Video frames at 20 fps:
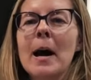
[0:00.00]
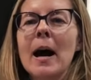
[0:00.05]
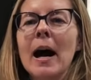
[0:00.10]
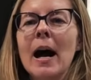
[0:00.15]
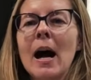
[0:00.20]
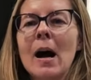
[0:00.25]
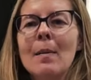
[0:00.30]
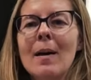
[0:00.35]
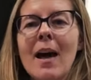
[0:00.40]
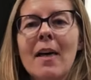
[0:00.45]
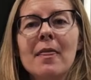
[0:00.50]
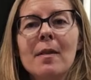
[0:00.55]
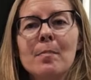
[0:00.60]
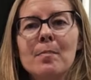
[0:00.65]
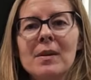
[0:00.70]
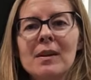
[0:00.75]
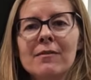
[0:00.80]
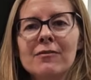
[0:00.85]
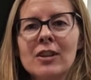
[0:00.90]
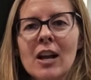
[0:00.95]
And the
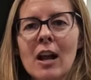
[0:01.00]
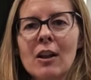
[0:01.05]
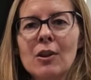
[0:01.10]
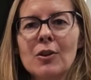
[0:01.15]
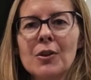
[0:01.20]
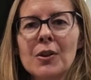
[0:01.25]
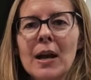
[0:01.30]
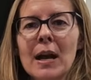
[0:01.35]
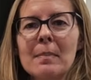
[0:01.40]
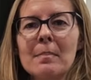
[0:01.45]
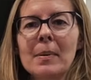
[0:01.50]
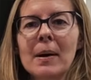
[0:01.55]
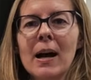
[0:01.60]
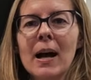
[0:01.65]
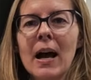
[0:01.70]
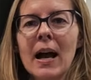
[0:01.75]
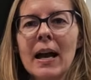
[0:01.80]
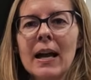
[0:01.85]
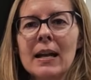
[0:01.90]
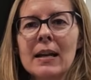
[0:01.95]
beef tallow that I
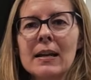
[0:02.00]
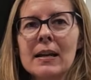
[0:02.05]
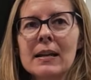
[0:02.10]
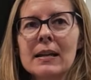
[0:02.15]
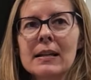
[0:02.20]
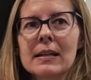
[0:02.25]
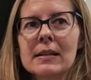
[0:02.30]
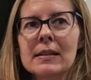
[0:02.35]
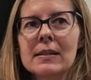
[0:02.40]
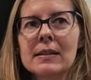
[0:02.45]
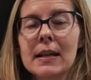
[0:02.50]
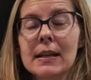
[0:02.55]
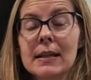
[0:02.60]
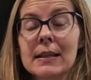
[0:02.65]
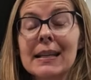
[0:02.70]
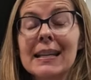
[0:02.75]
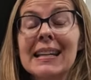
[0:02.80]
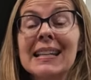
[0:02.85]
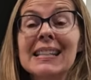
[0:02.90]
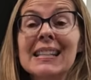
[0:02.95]
buy
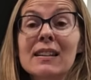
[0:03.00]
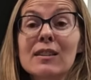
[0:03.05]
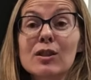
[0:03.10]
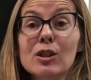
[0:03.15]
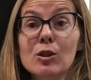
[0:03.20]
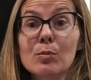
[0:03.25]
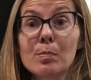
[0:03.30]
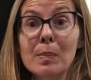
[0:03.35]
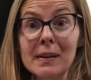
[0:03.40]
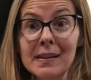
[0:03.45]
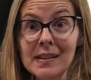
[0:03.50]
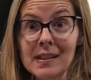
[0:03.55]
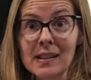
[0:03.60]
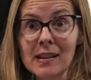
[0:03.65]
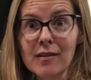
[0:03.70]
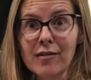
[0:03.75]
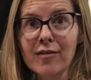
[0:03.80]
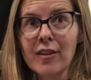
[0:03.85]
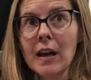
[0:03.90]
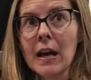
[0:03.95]
it's
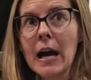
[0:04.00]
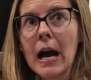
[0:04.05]
expensive.